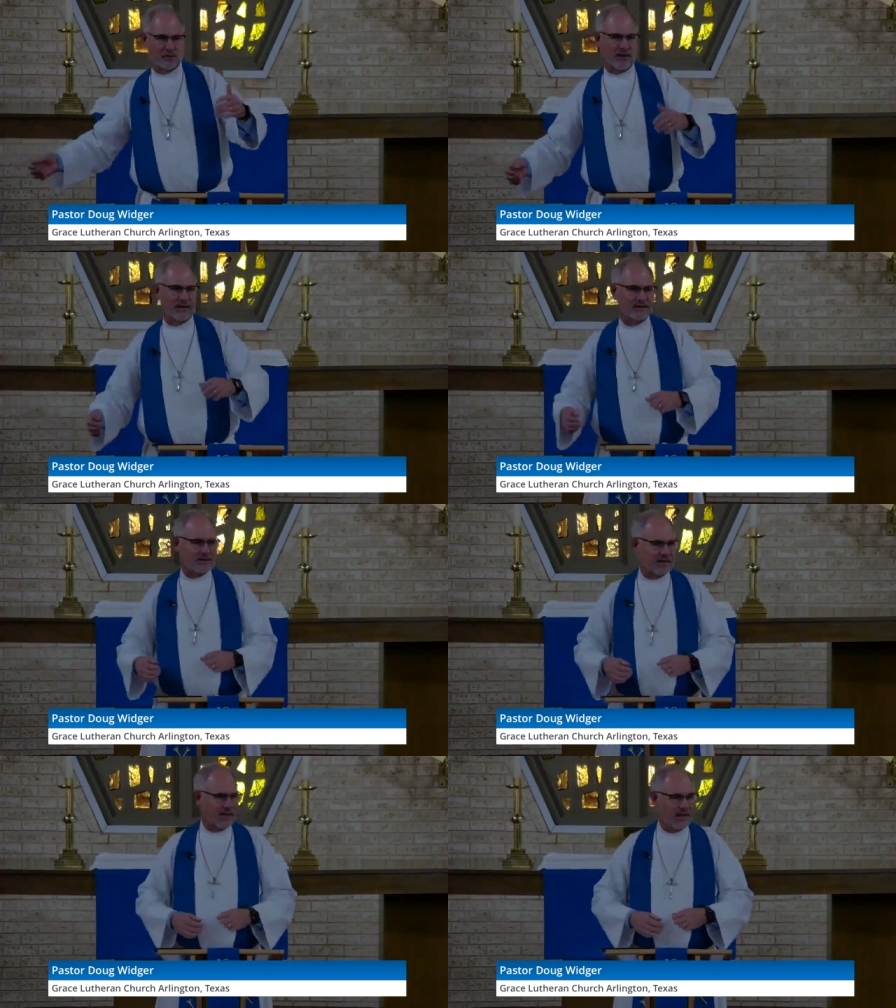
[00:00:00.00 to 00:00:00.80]
the Red
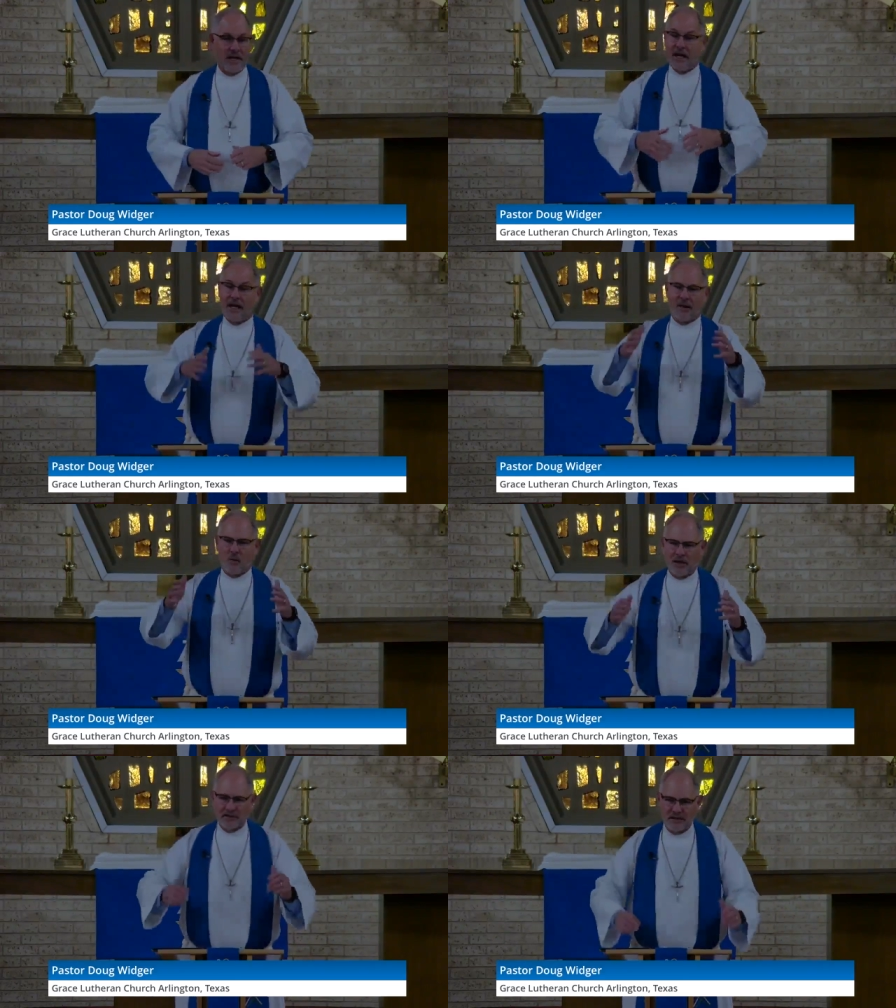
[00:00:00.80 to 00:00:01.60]
Sea. And
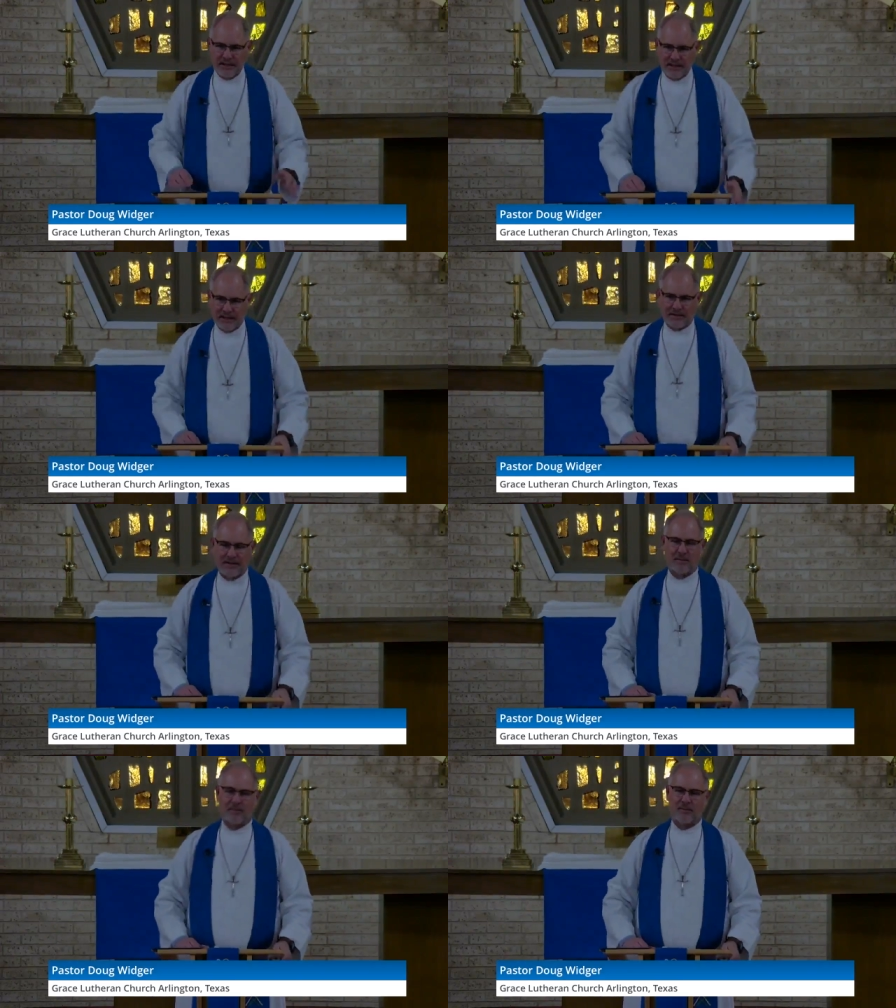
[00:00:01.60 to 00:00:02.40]
what's leading them?